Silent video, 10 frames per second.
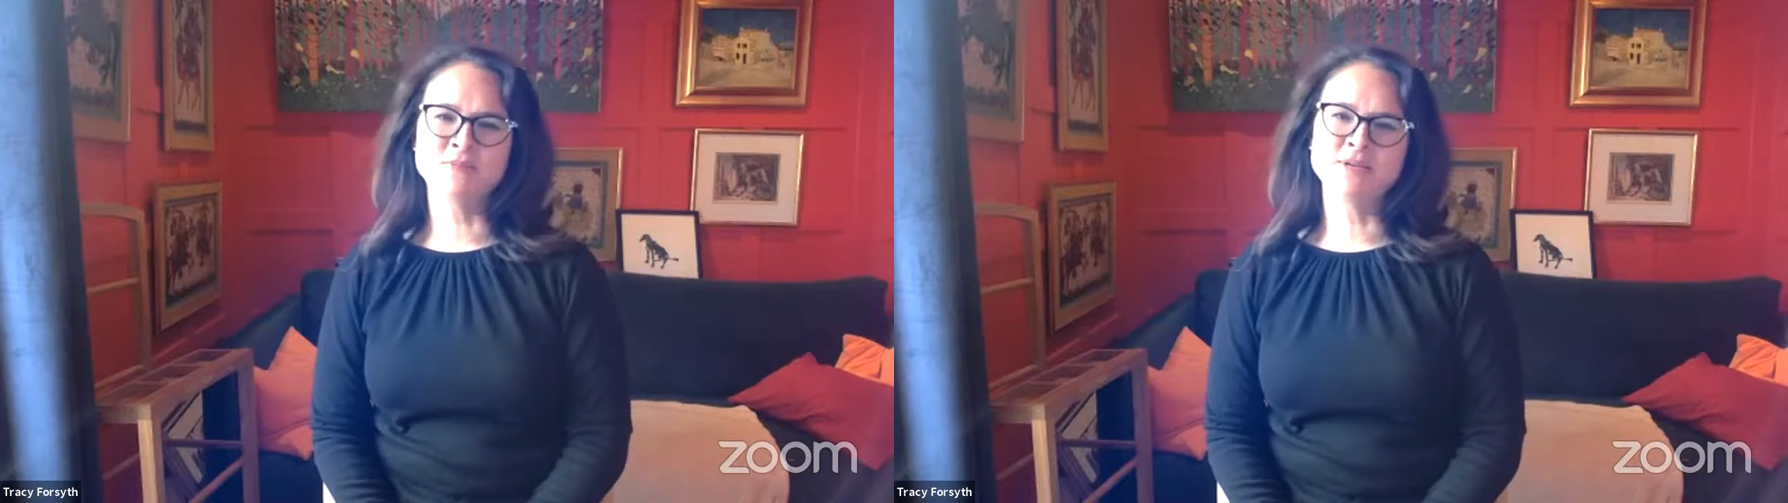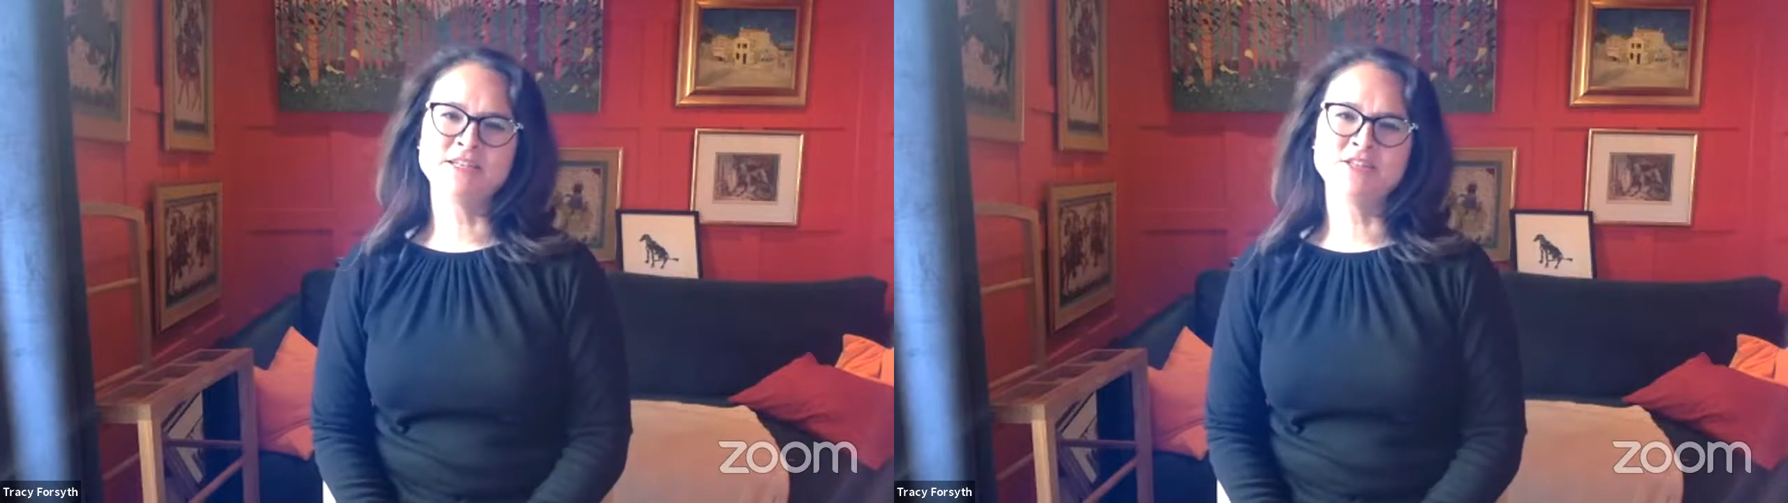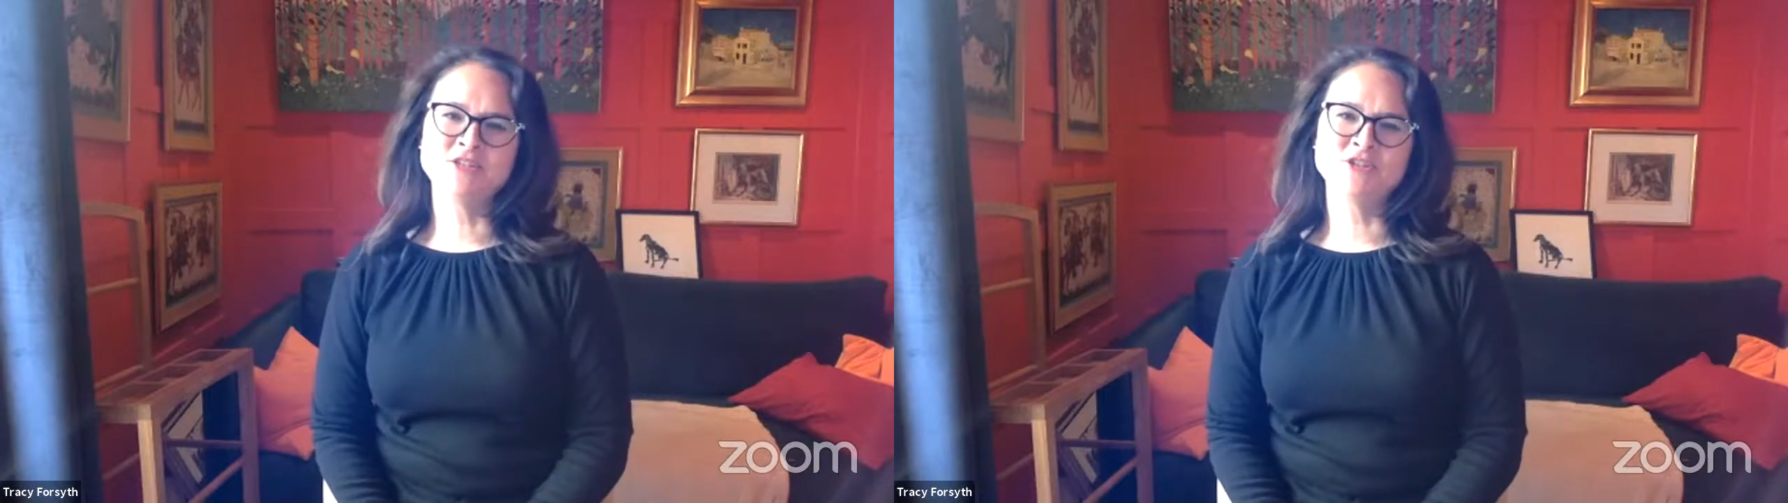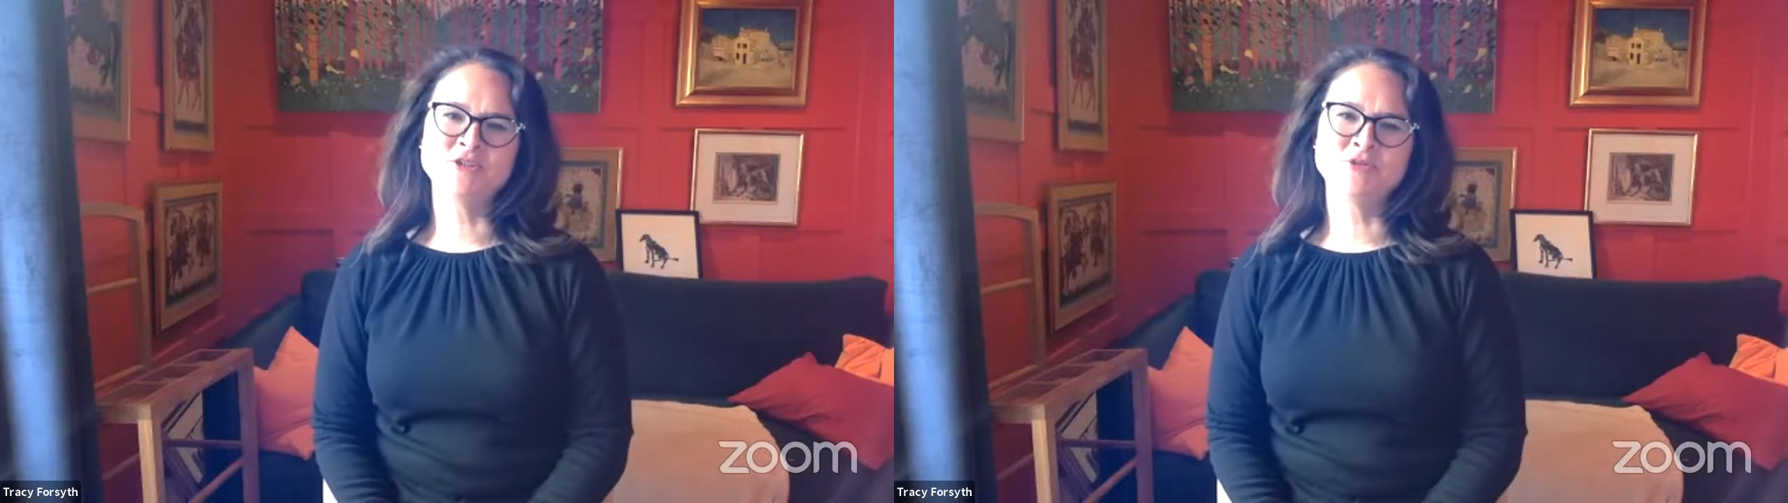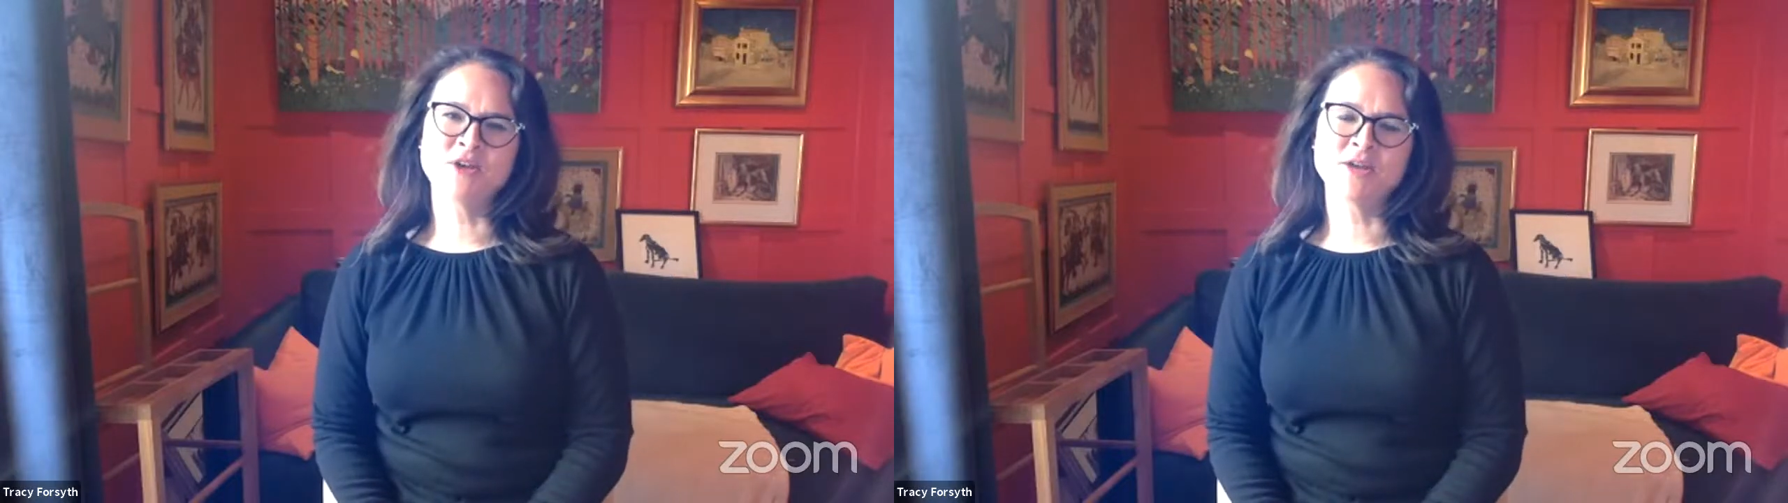please
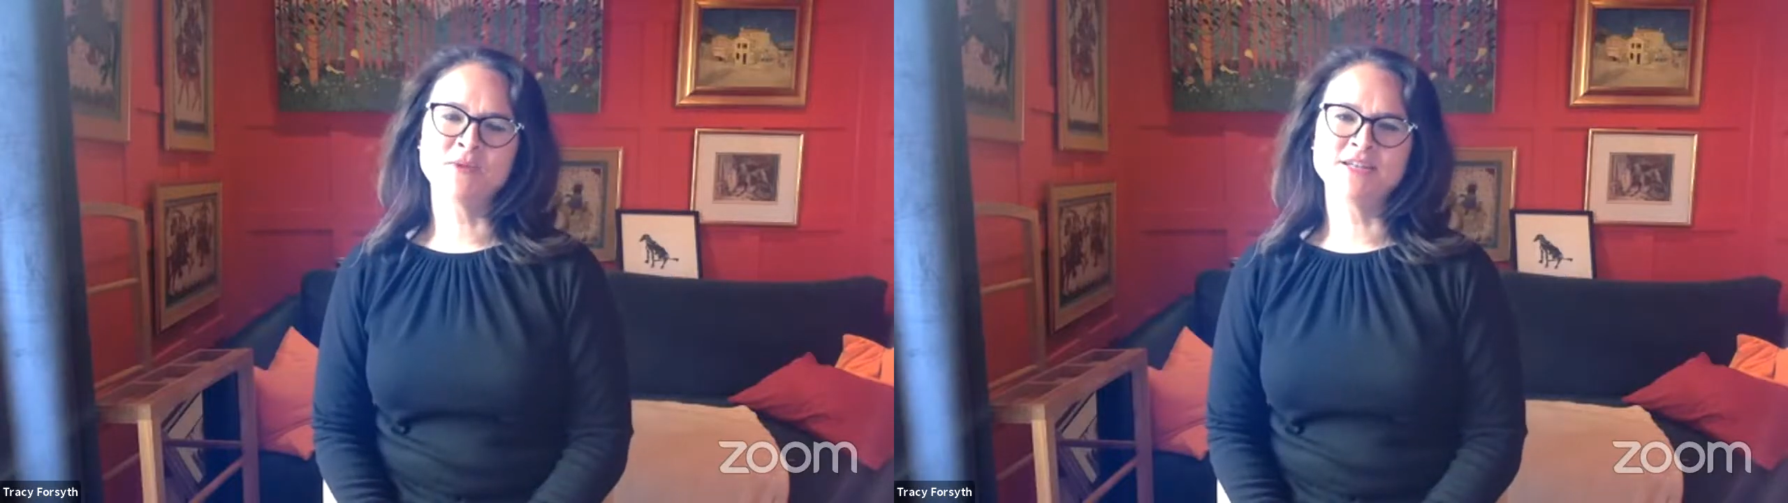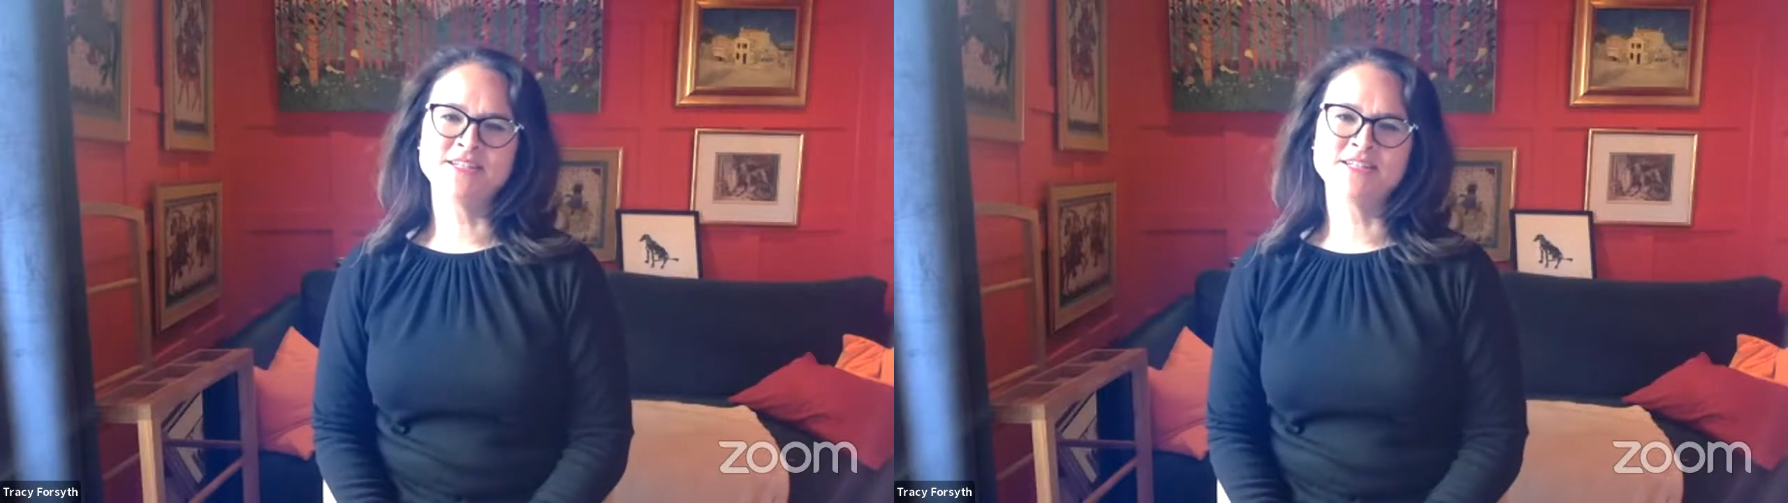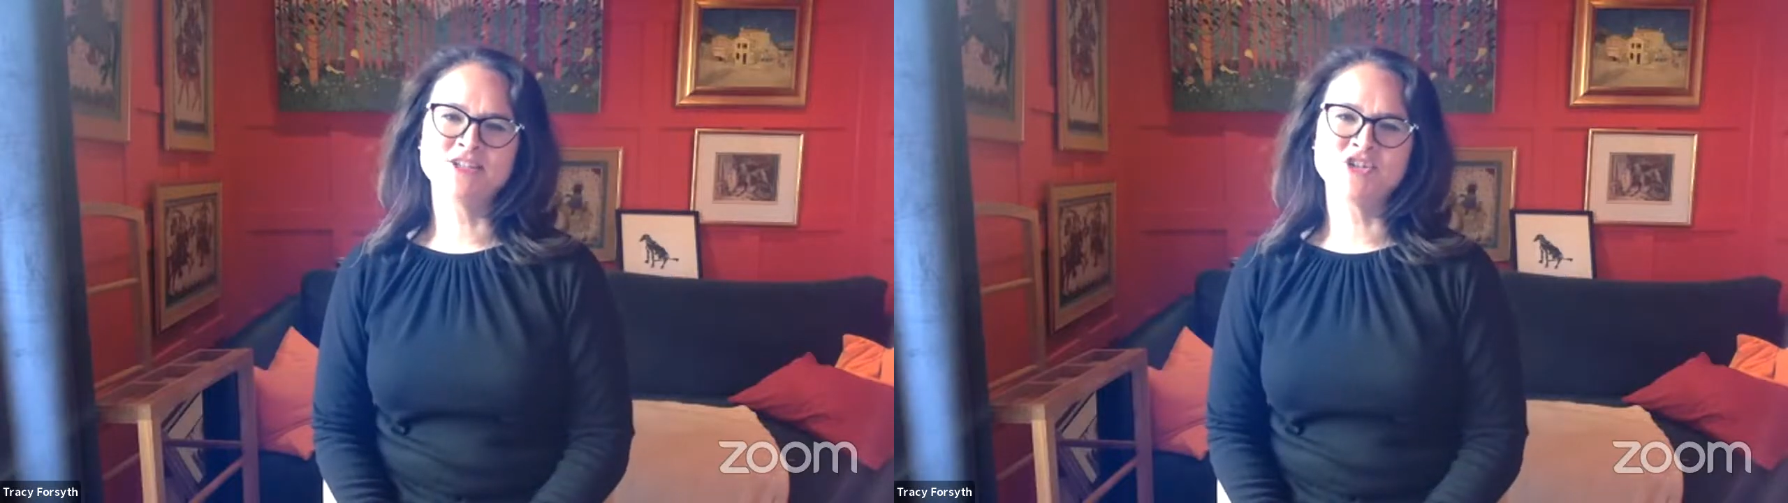do recommend it and